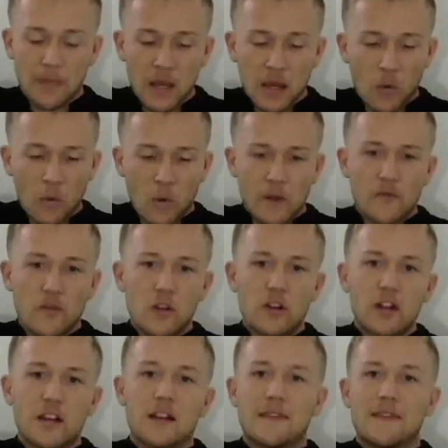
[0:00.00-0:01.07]
What if we're
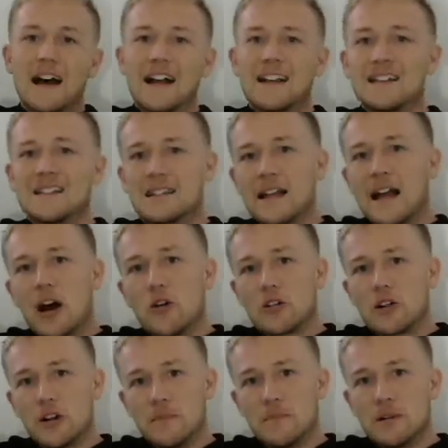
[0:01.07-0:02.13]
looking at that as an
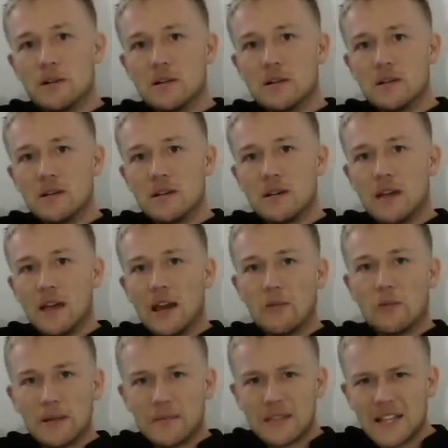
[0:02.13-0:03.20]
outcome? And
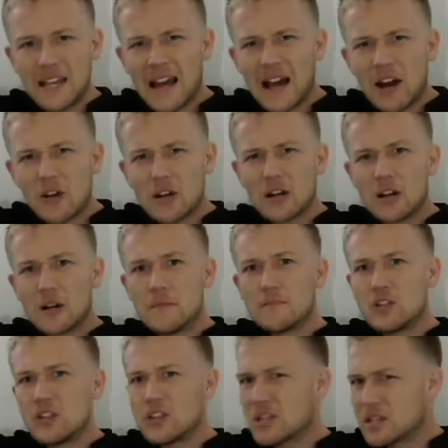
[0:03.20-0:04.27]
when I say outcome,
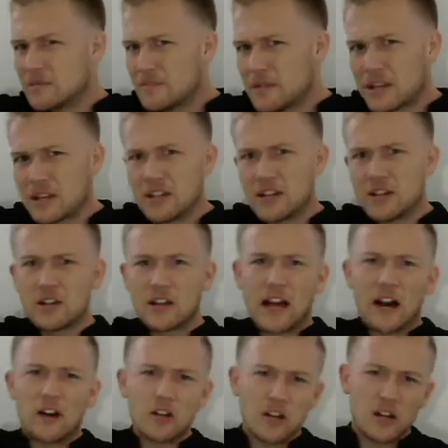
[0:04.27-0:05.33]
just to be clear,
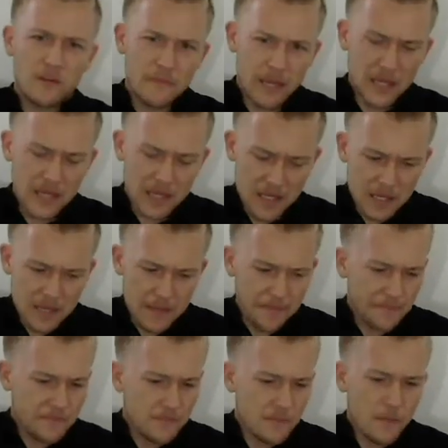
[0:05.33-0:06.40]
outcome is
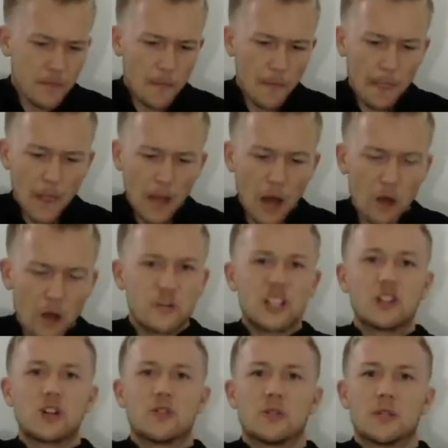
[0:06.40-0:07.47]
a
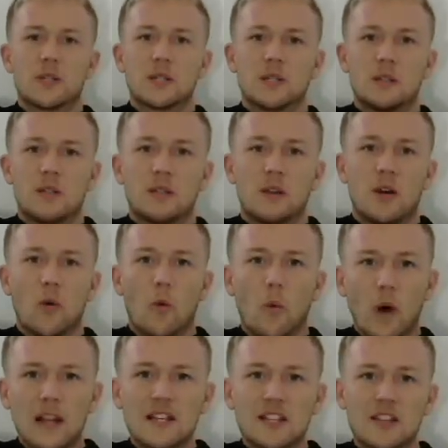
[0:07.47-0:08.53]
result.
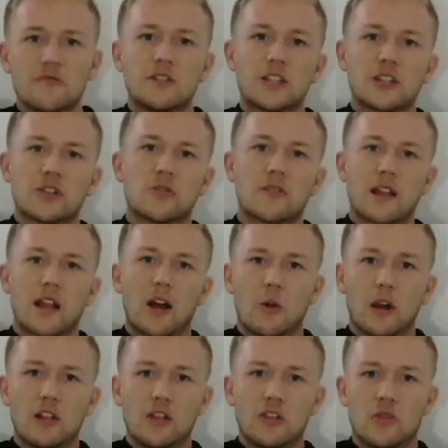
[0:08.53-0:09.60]
What is the result that I
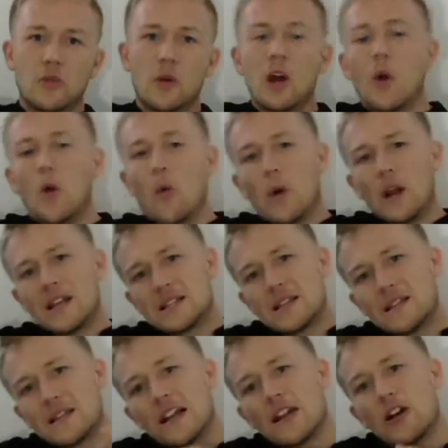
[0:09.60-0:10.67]
want to do? What is it
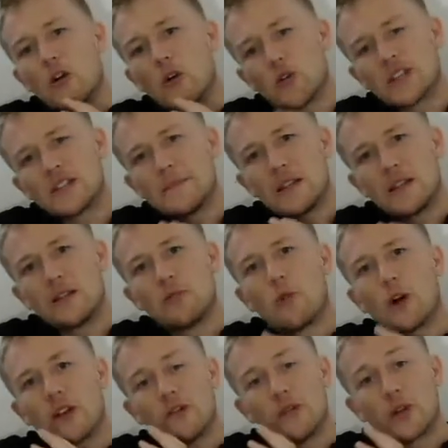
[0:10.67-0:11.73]
that I ultimately
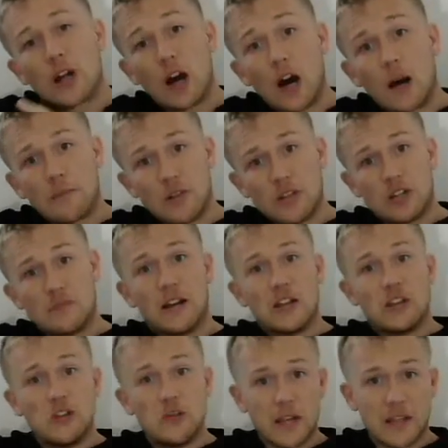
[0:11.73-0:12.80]
want to accomplish by
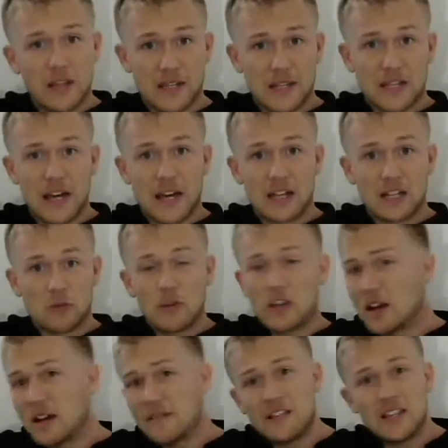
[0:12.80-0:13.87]
doing this task? We
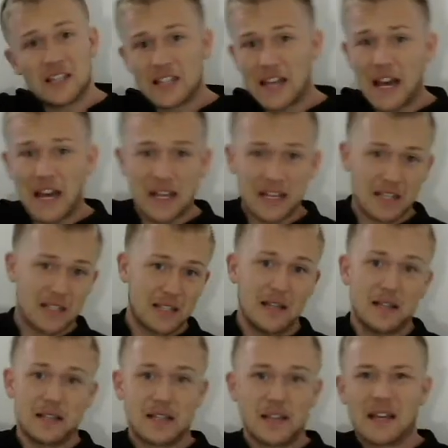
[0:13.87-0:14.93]
all have these tasks, and
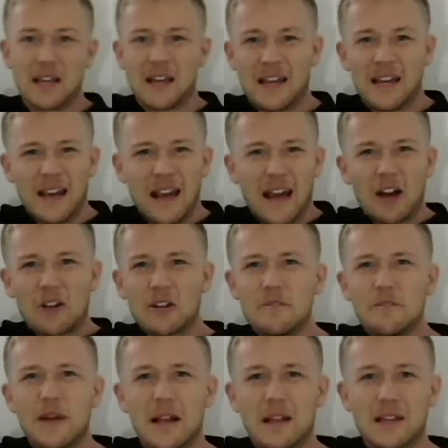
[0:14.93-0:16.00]
it's like, how
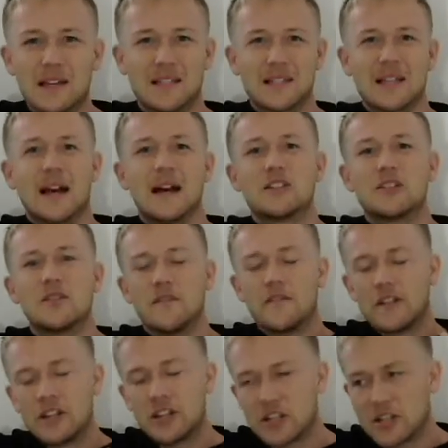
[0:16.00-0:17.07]
compelling is that to
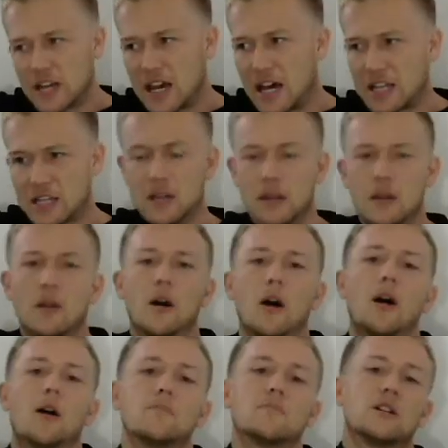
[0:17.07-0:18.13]
finish a task? Oh,
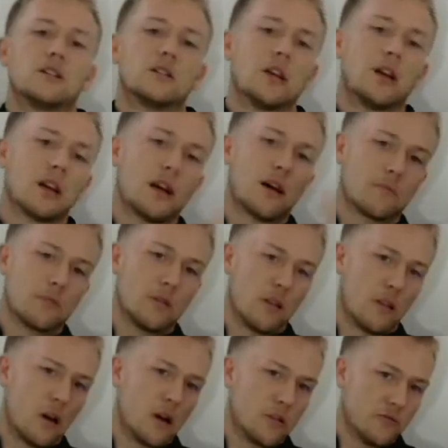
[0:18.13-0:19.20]
I'm going to take out the
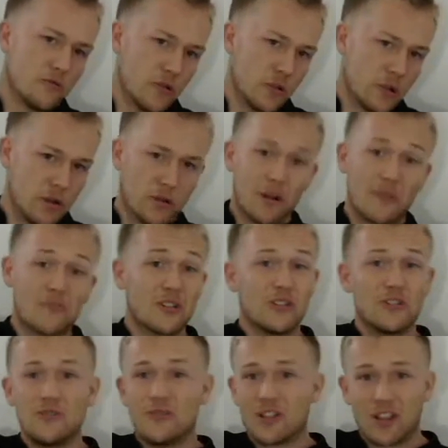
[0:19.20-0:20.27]
laundry, or I'm going to
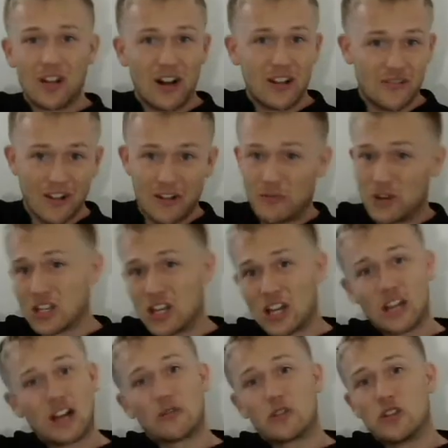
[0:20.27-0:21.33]
do the laundry, I'm going to
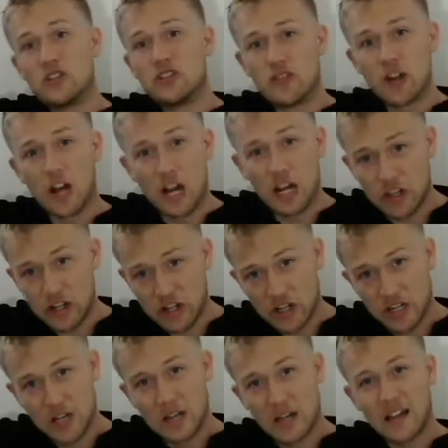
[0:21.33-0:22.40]
take out the trash.
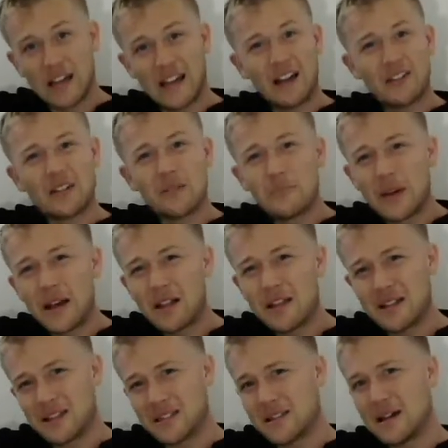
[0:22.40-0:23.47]
Like, how
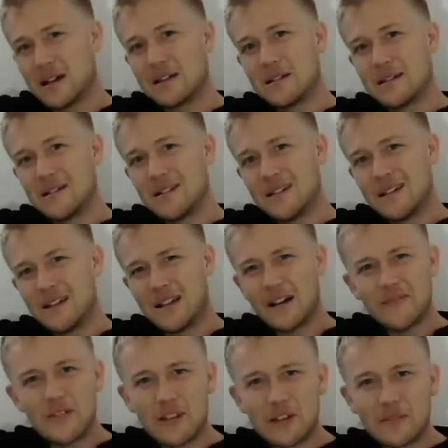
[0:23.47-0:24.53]
compelling is that? Not
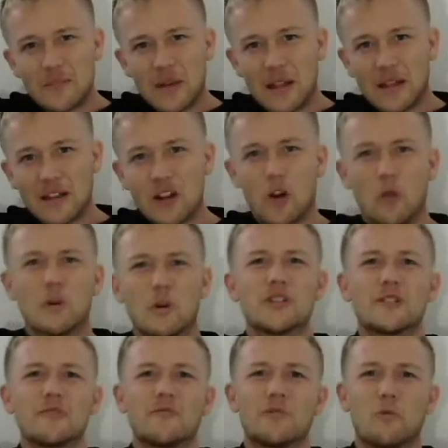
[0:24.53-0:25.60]
very compelling at all. Where's
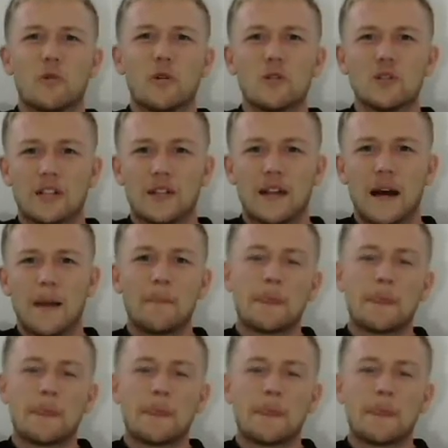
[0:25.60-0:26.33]
the reward to that?